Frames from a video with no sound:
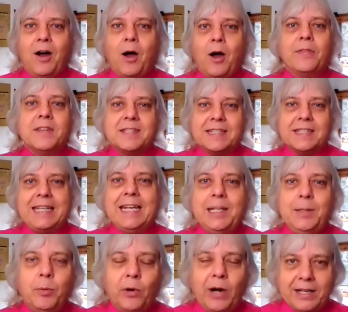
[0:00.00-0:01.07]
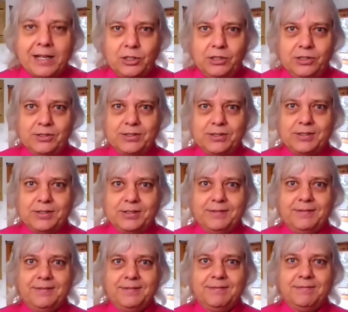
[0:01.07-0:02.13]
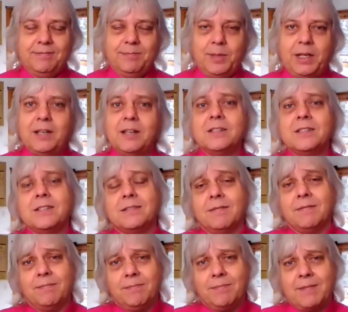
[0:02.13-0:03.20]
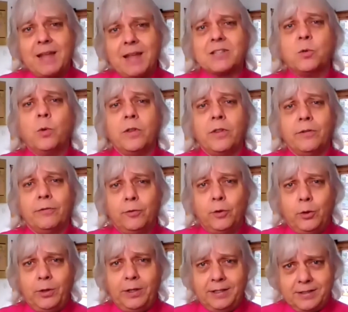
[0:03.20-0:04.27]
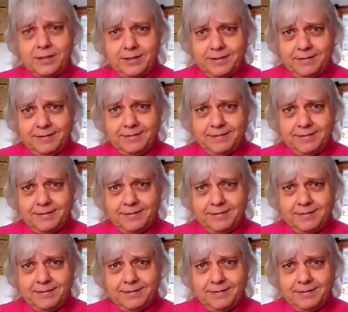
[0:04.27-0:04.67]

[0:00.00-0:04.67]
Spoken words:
on the skinny branches, because that's where the fruit is.